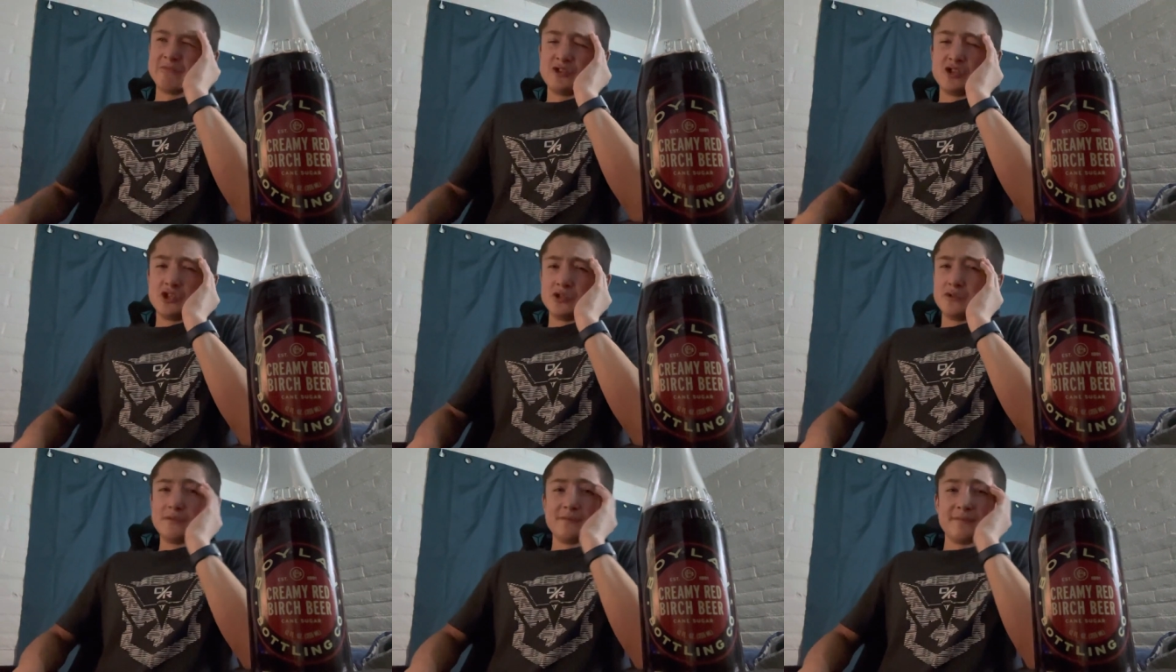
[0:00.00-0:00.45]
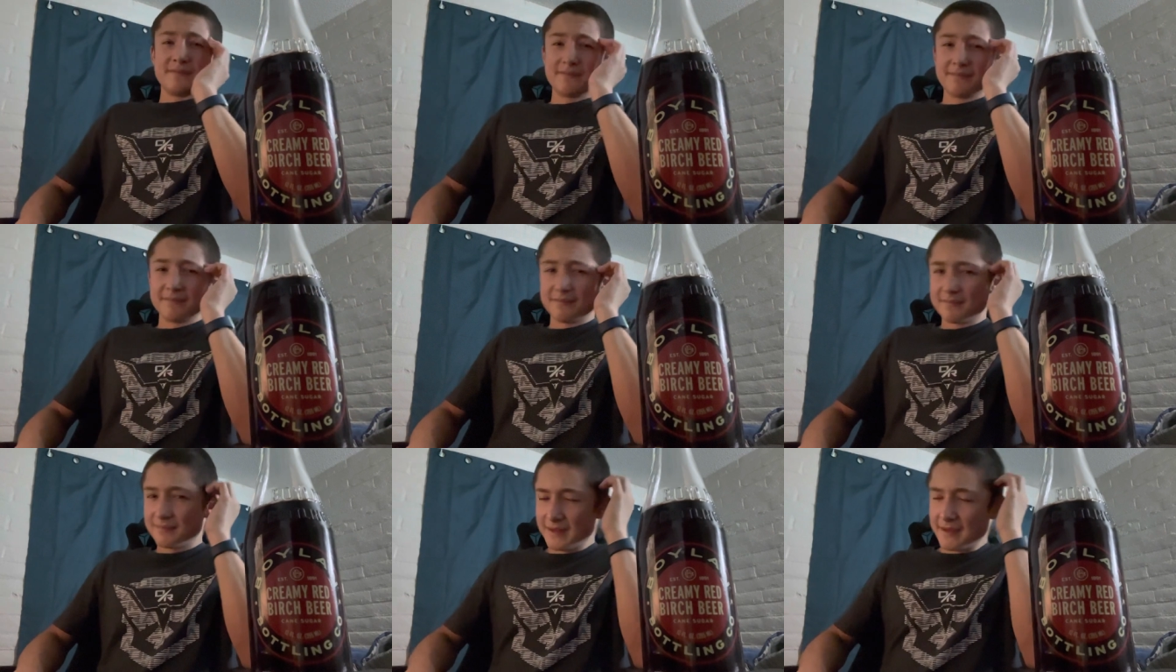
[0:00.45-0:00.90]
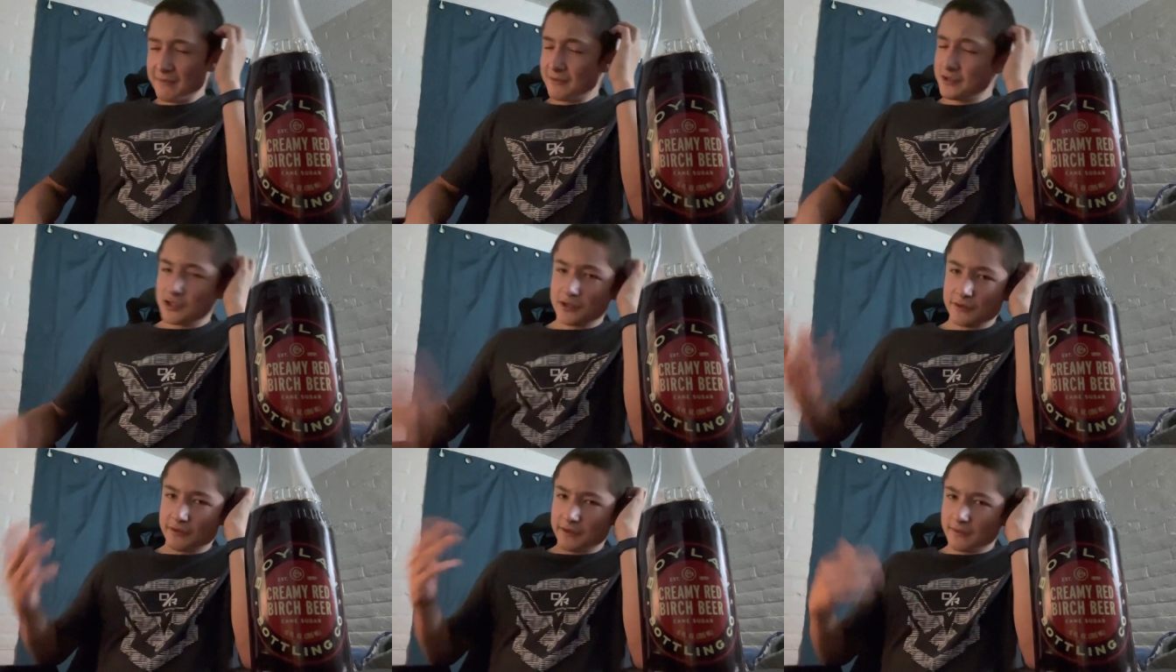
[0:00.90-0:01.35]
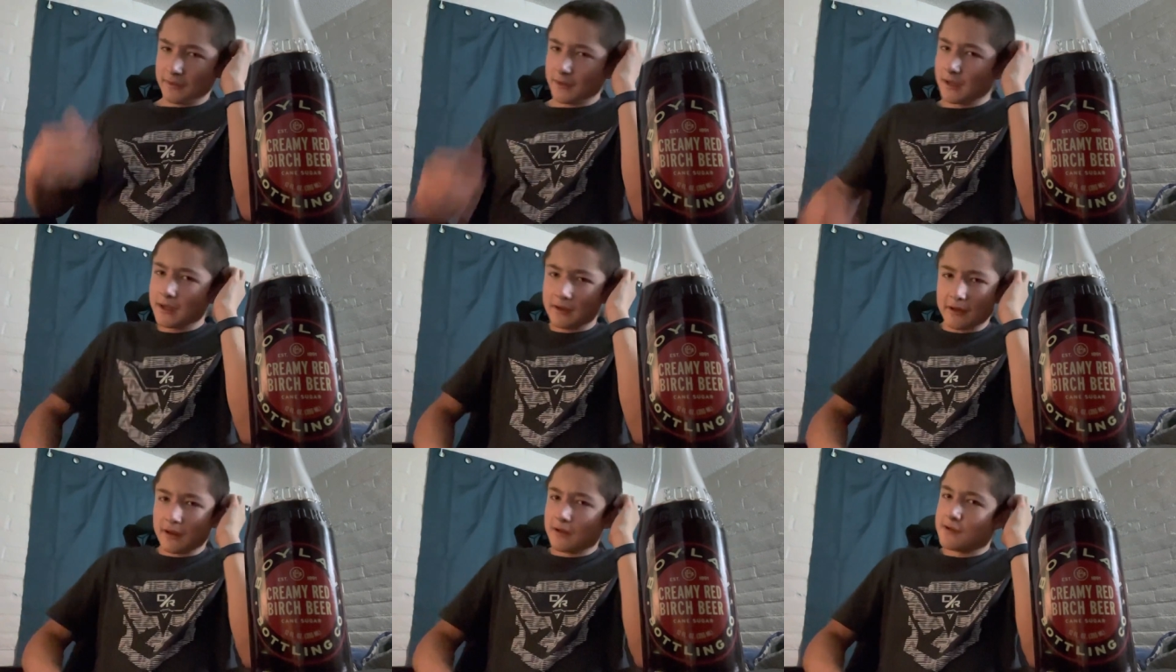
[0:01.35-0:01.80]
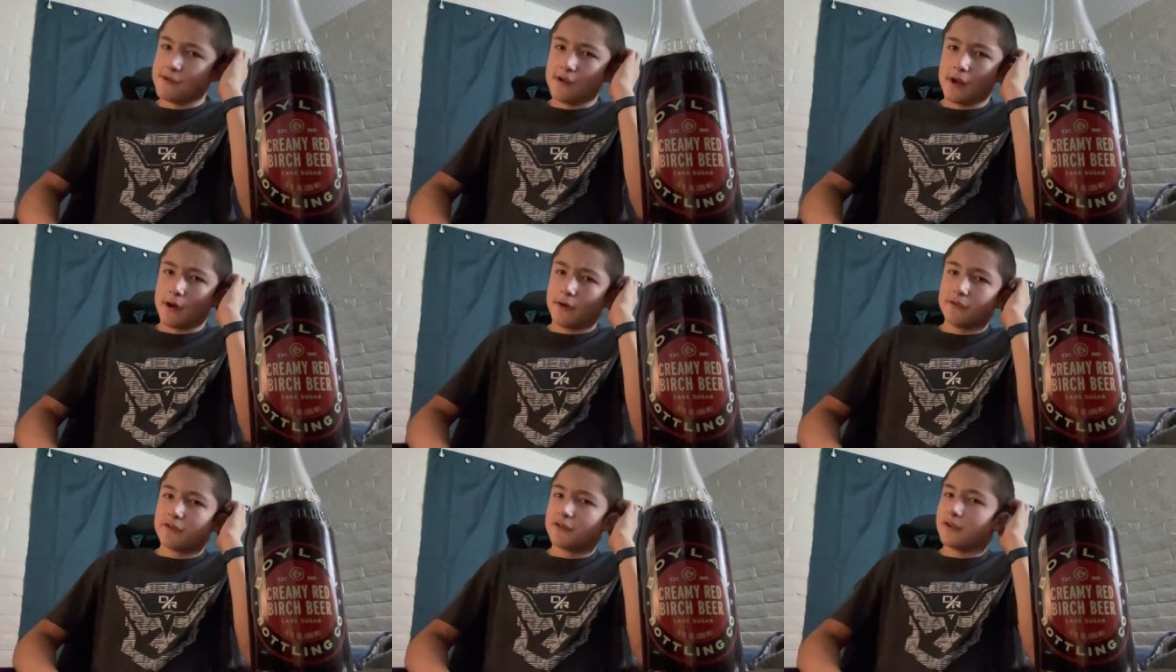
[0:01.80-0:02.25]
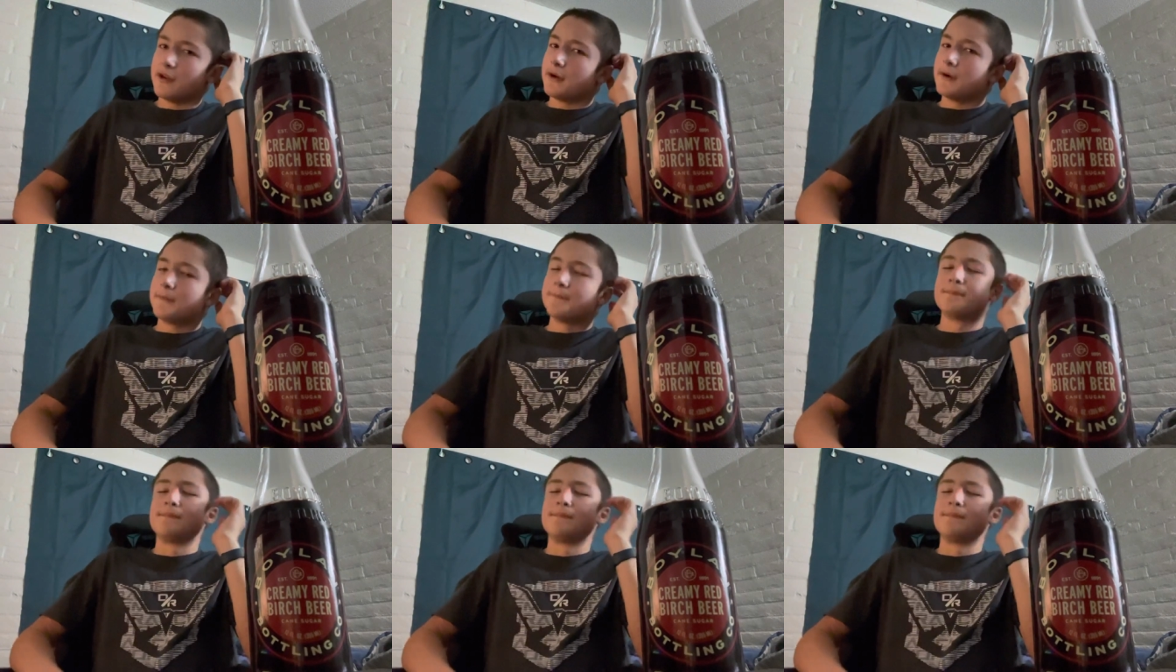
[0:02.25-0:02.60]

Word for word: June, even June, it, it still.